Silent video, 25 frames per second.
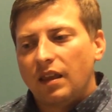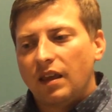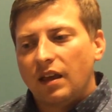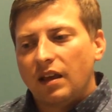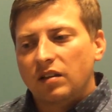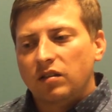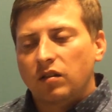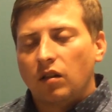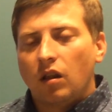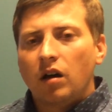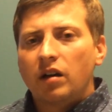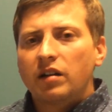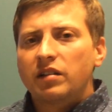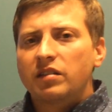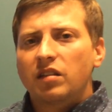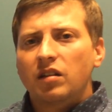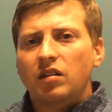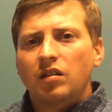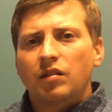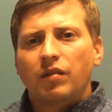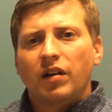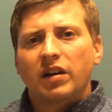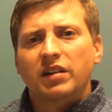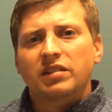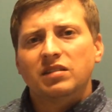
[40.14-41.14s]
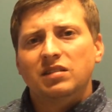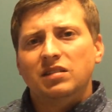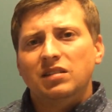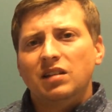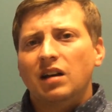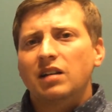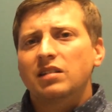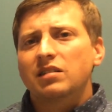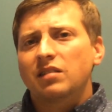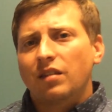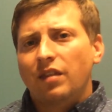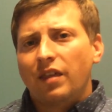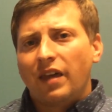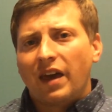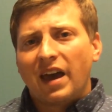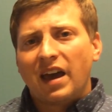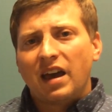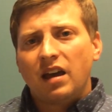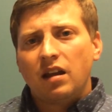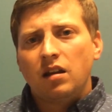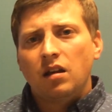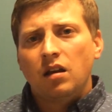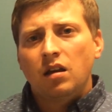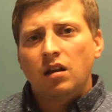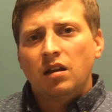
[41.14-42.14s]
As long as the device does
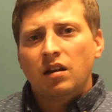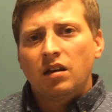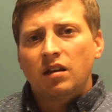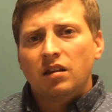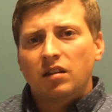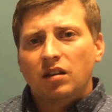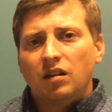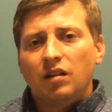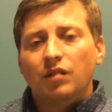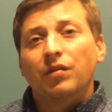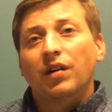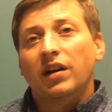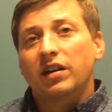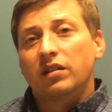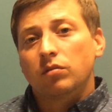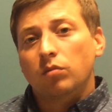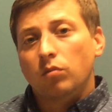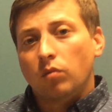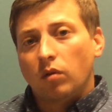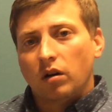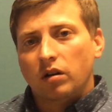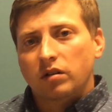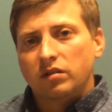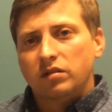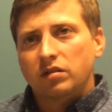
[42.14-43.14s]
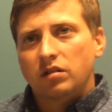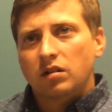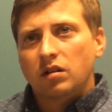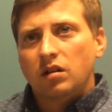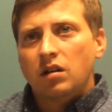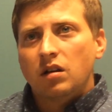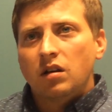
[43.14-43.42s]
that, the device works.